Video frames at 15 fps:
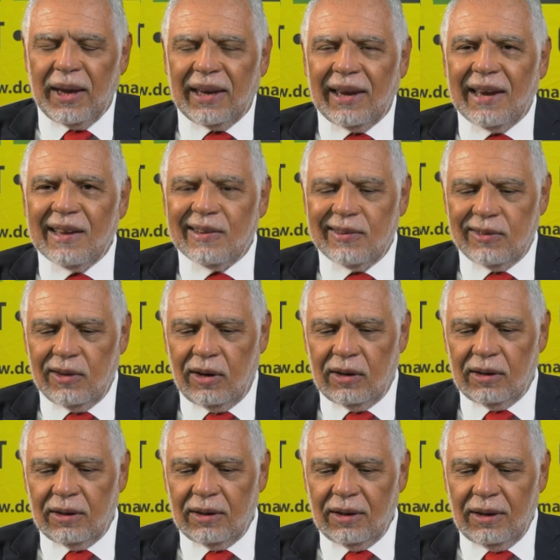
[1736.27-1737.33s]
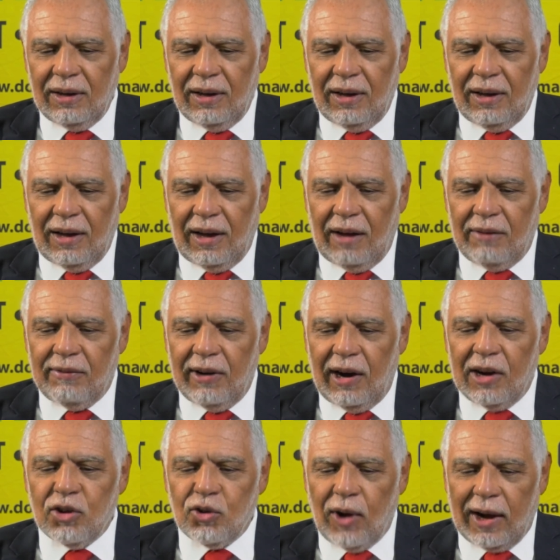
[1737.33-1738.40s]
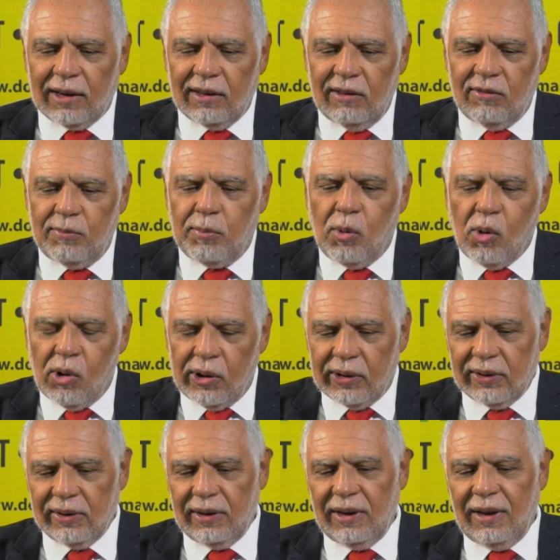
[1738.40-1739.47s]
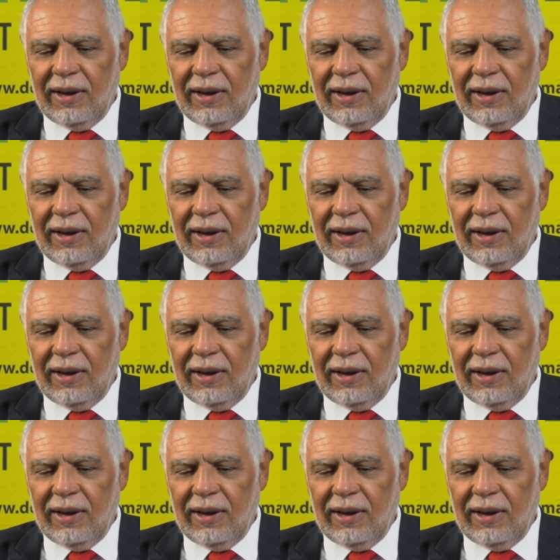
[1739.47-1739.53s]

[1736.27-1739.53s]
Kingston a very attractive port.